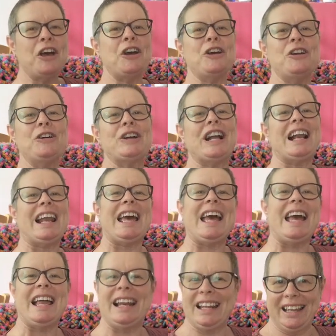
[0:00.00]
who
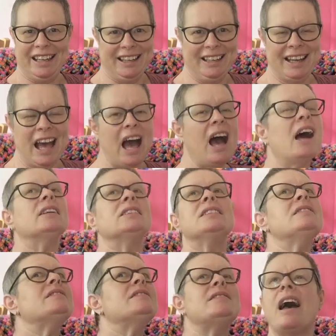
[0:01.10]
clearly had
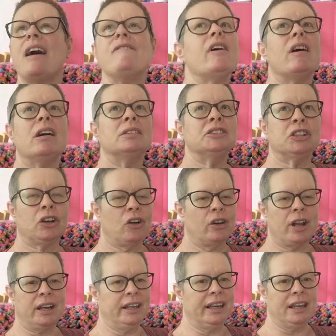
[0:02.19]
never undergone
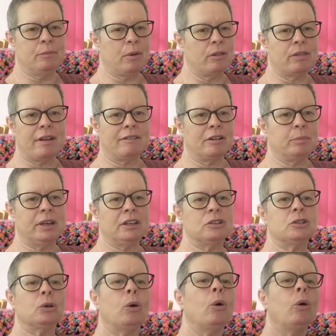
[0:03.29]
any chemotherapy
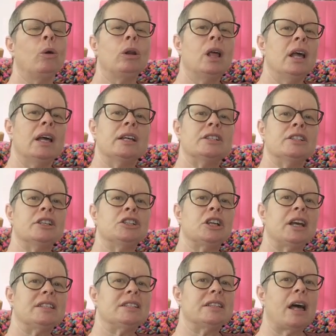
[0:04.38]
at all,
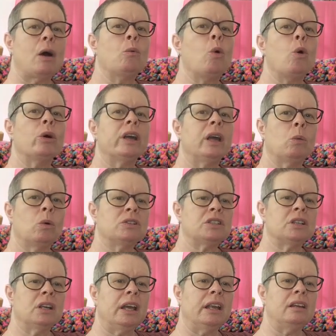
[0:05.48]
suggest that walking
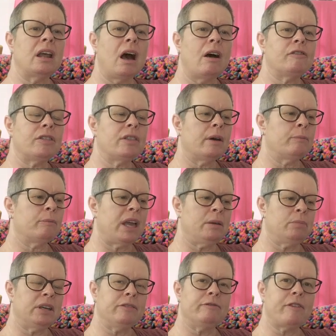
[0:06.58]
wasn't enough and that
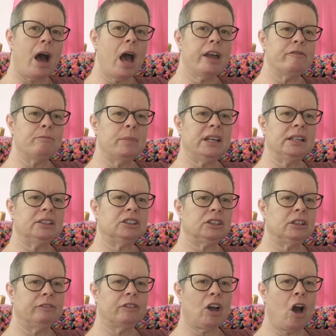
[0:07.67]
maybe 5 minutes
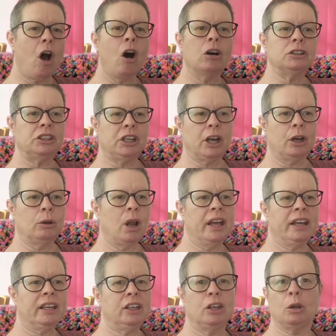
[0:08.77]
of cardio,
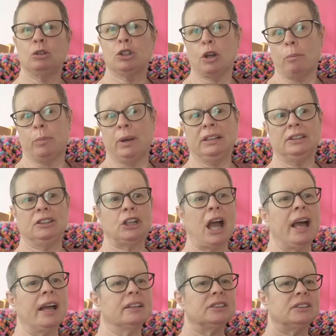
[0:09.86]
like jumping
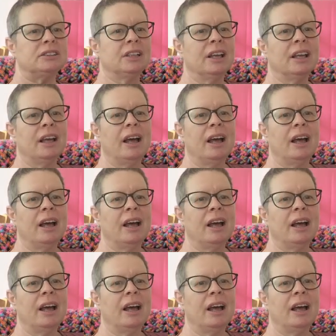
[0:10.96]
jacks,